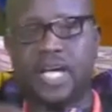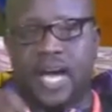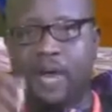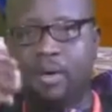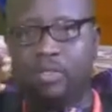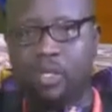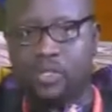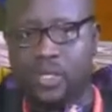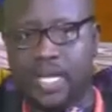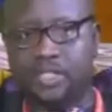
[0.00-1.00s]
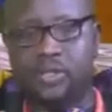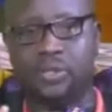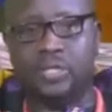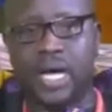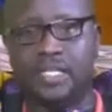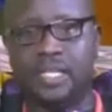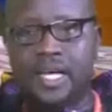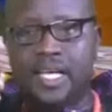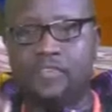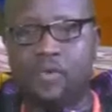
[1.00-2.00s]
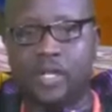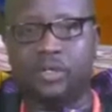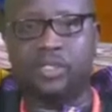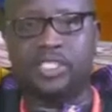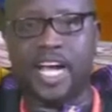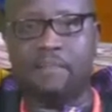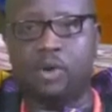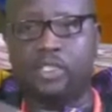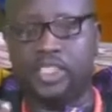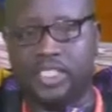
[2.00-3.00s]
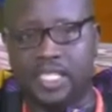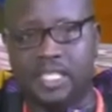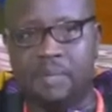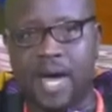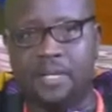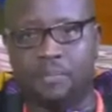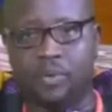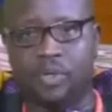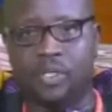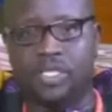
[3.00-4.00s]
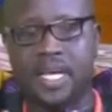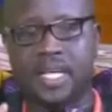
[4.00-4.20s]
And I want to also let you know that if you want to check more details about the product,